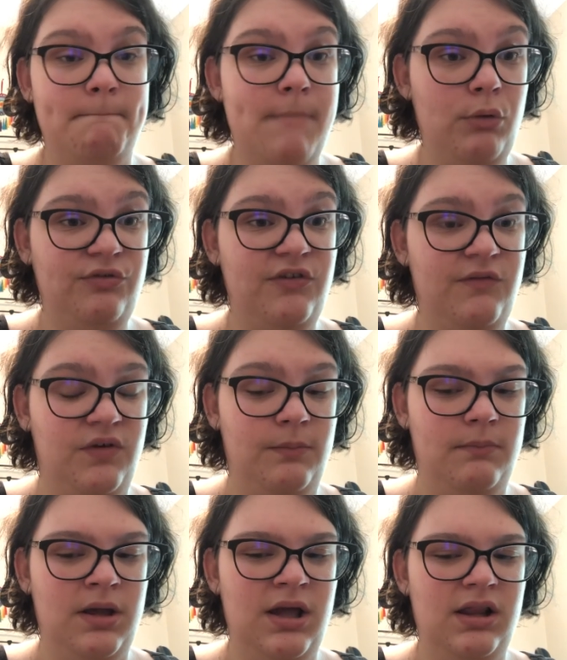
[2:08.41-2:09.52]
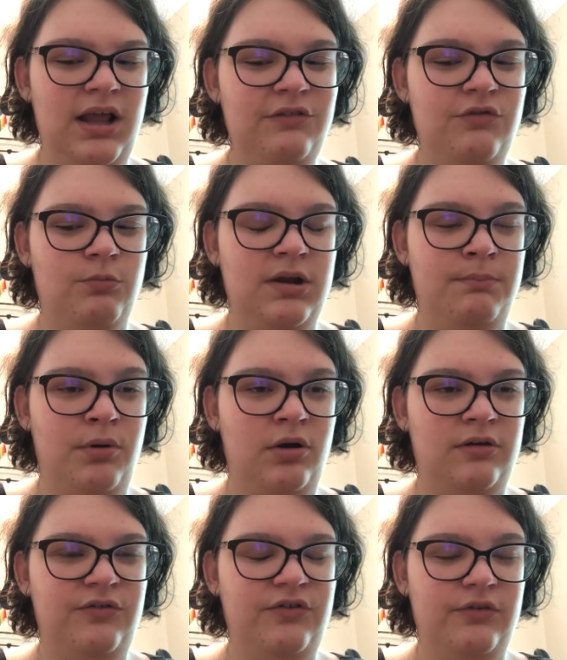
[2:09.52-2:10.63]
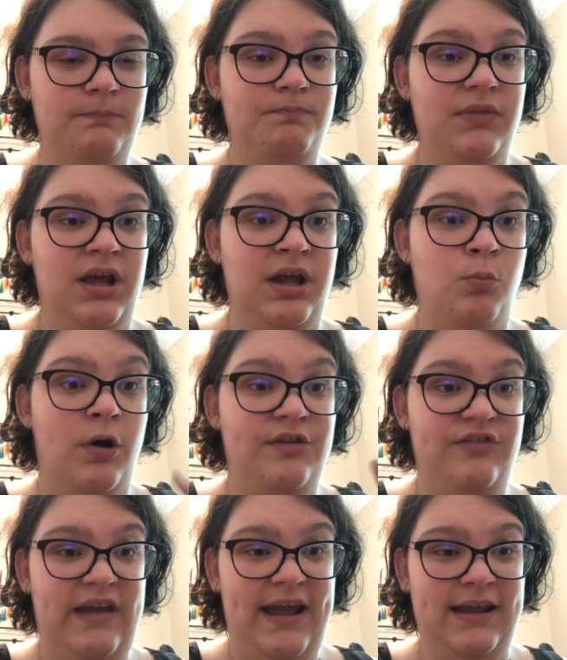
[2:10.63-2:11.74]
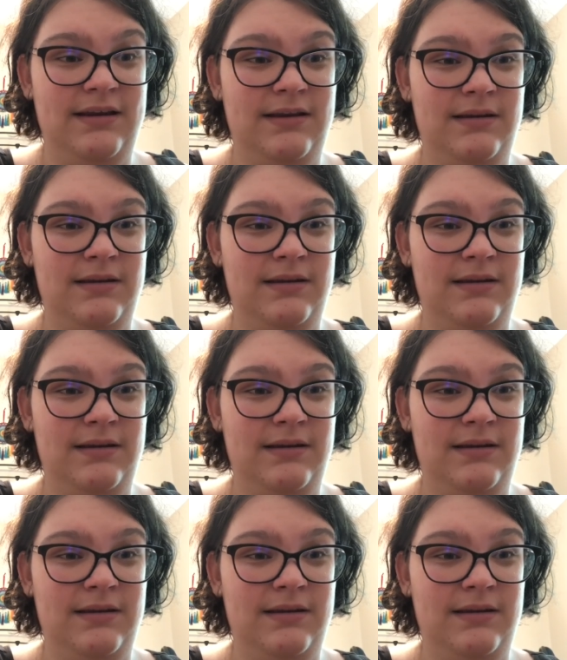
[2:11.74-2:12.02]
most of them like to read books in one day.